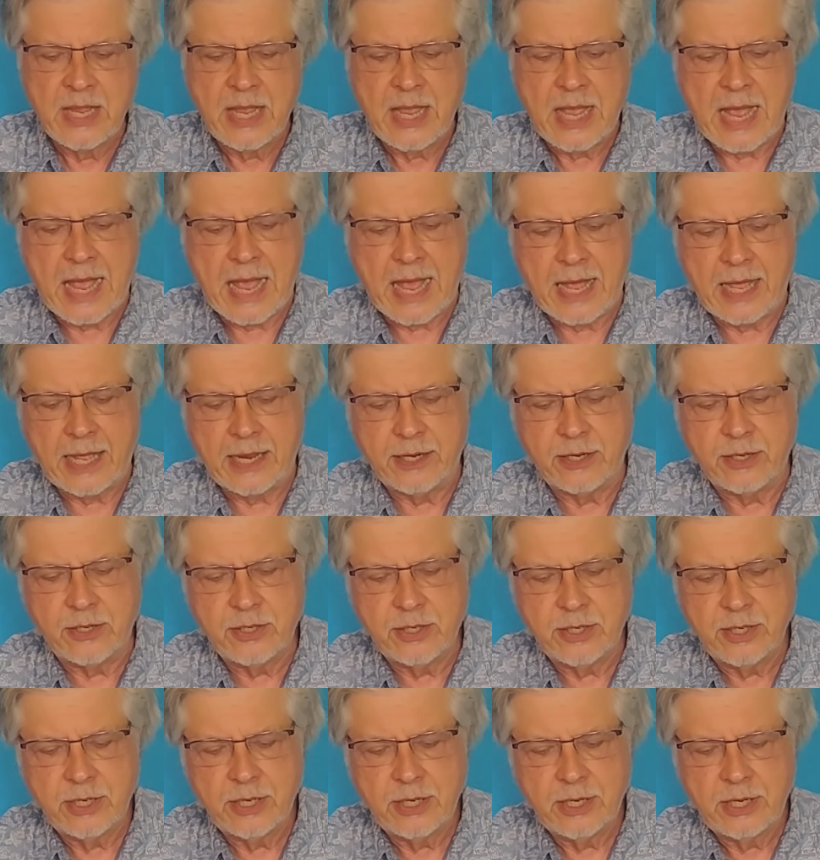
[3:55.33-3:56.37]
And
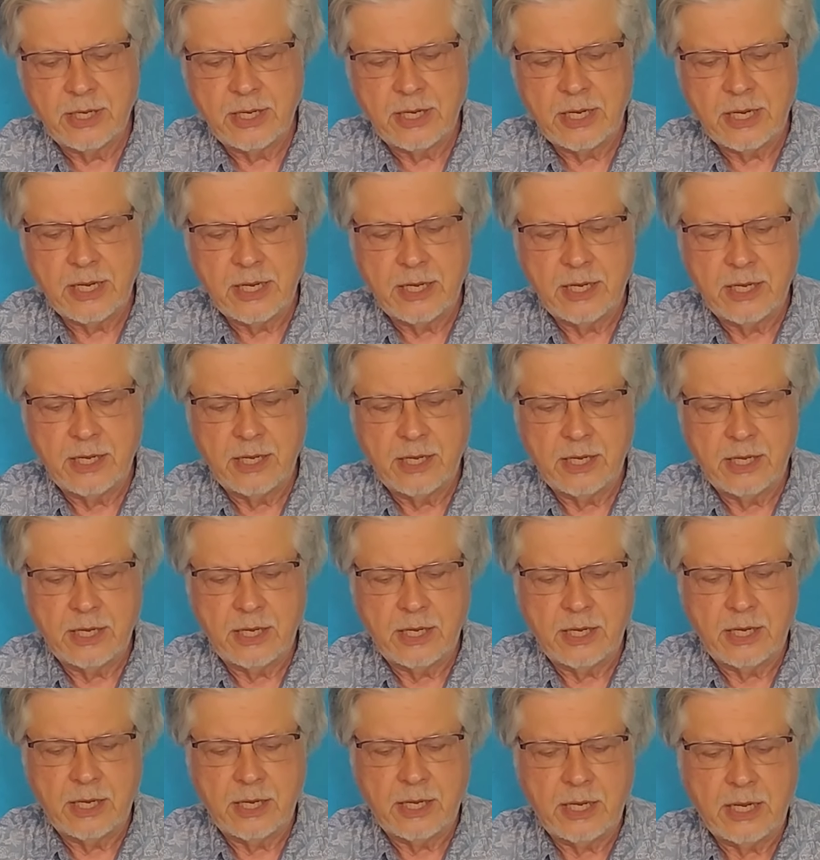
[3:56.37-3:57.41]

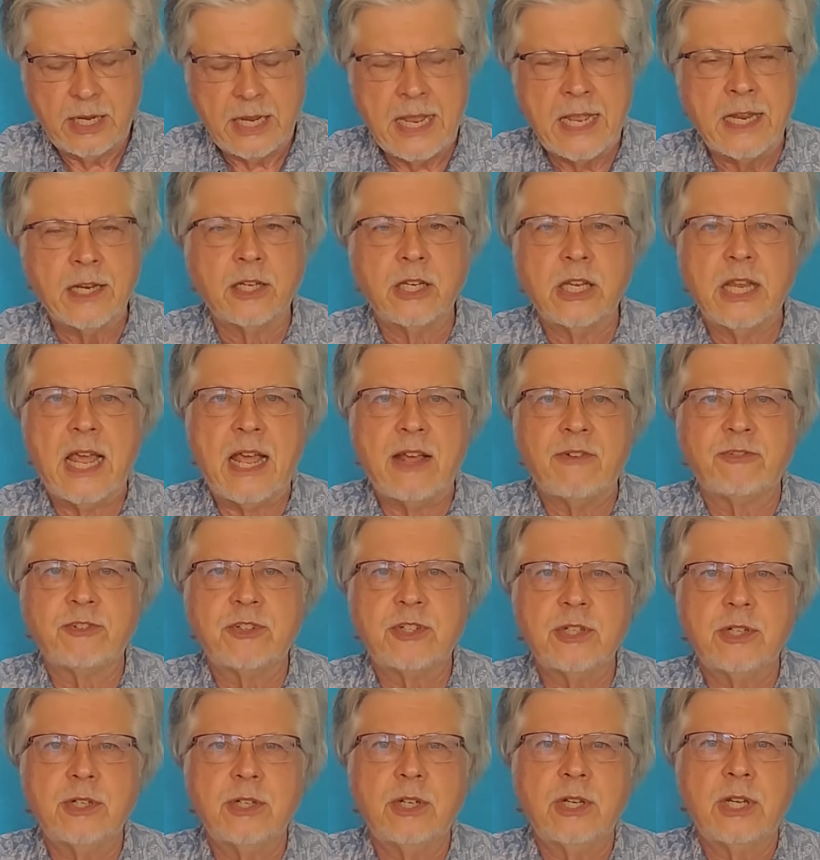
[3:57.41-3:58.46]
it left
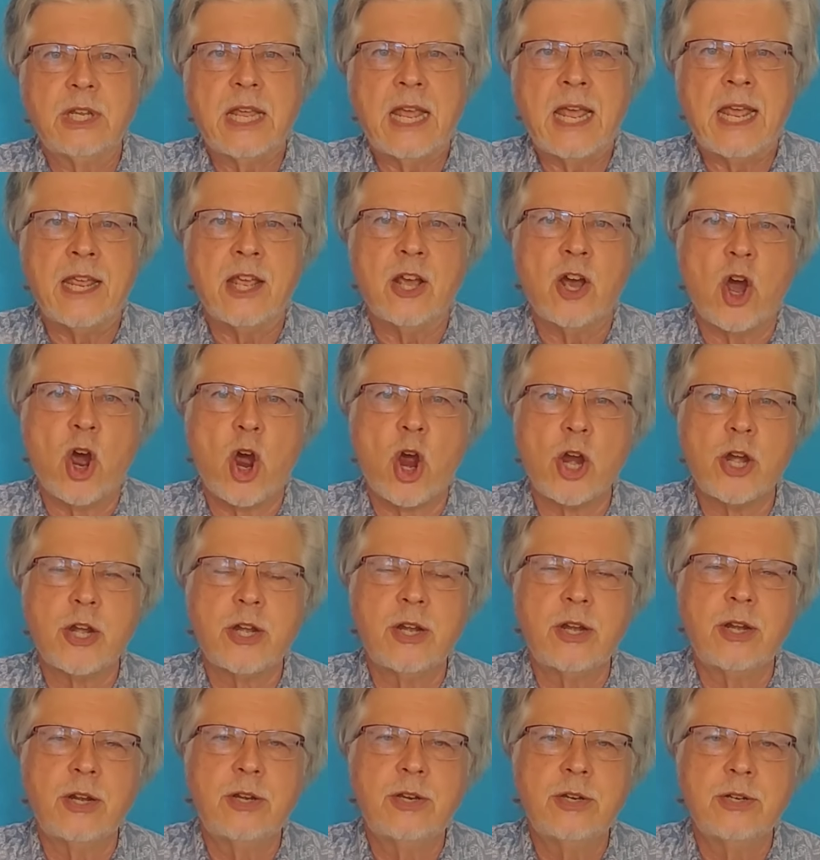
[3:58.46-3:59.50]
a
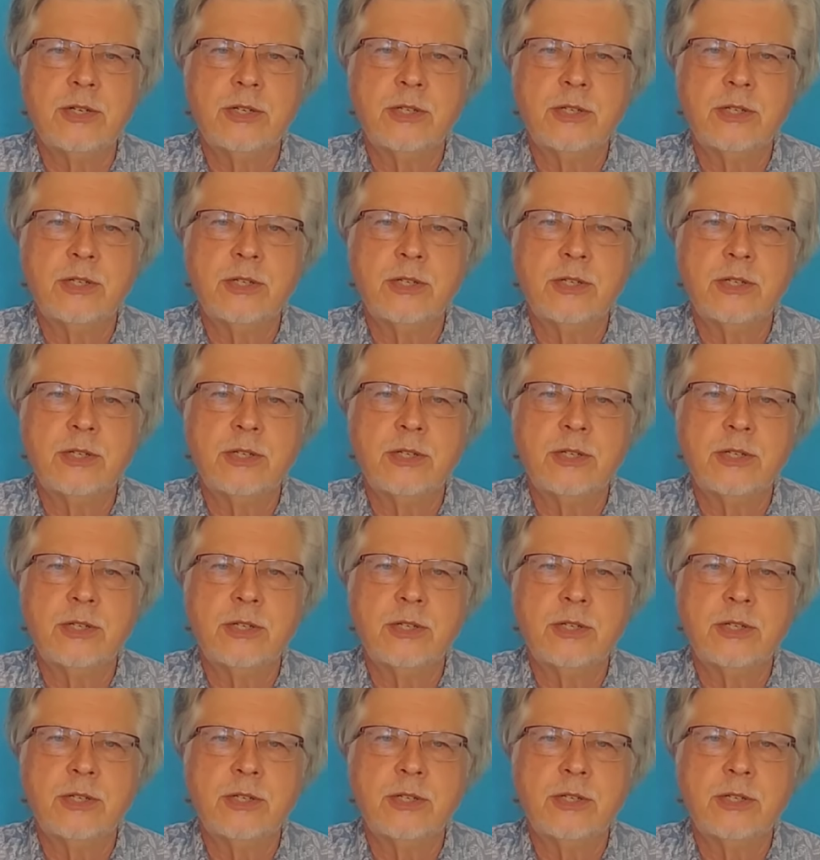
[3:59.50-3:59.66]
hardened